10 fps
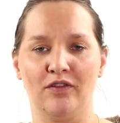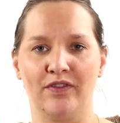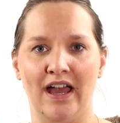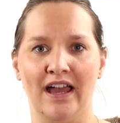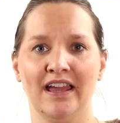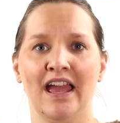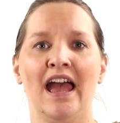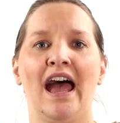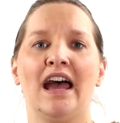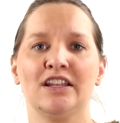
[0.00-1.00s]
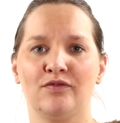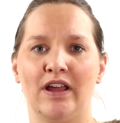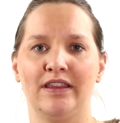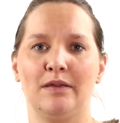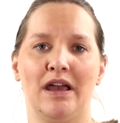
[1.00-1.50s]
of that, and
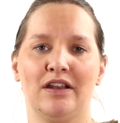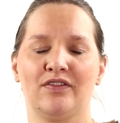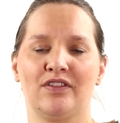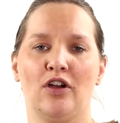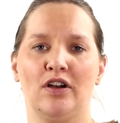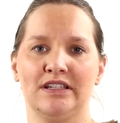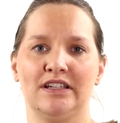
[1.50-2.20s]
around the amount of guided